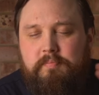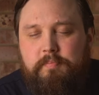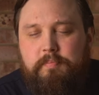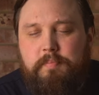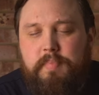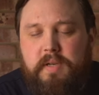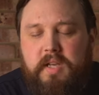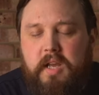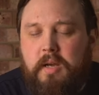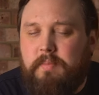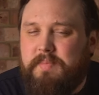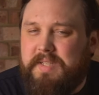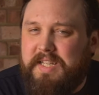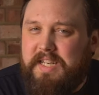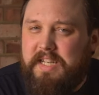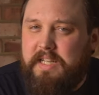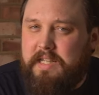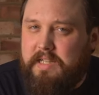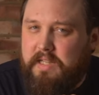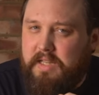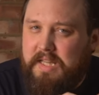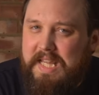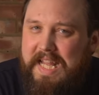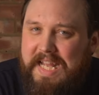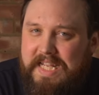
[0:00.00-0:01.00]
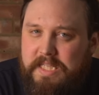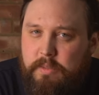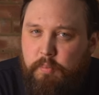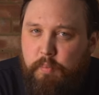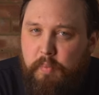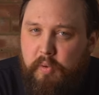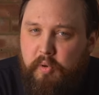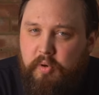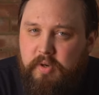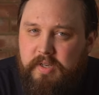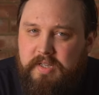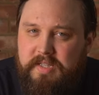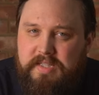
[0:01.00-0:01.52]
becomes a little less
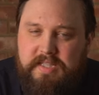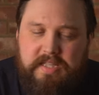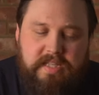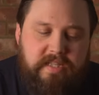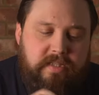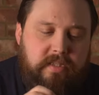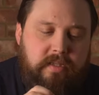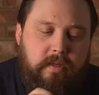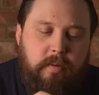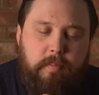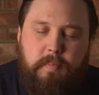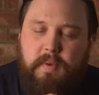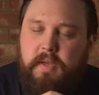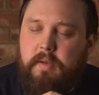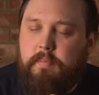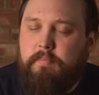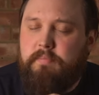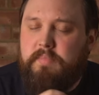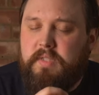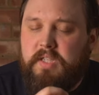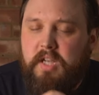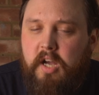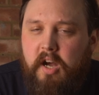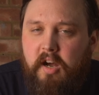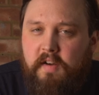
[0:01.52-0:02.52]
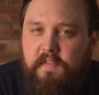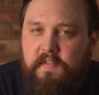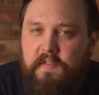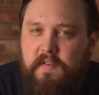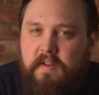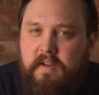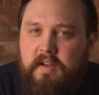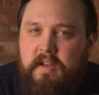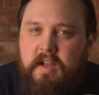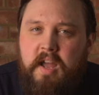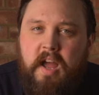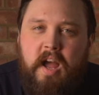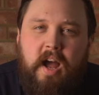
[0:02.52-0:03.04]
buoyant, it's a bit
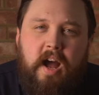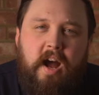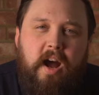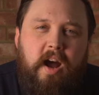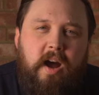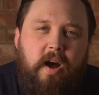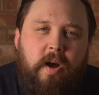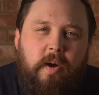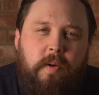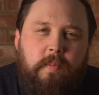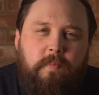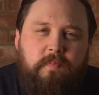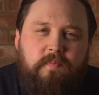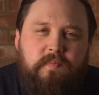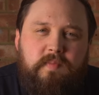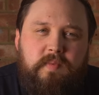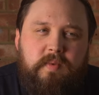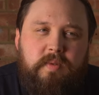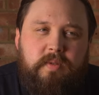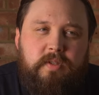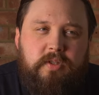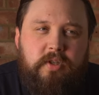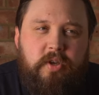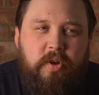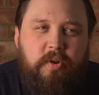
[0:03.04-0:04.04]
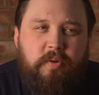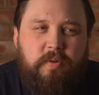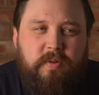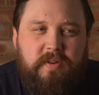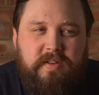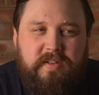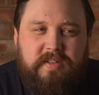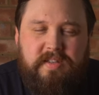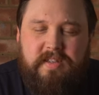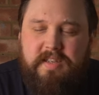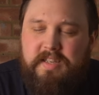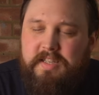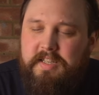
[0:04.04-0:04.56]
tougher, so
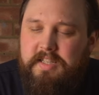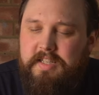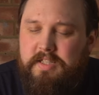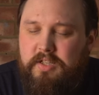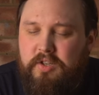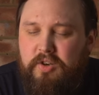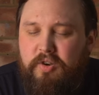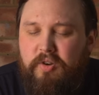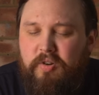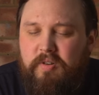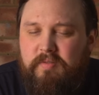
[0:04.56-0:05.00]
it's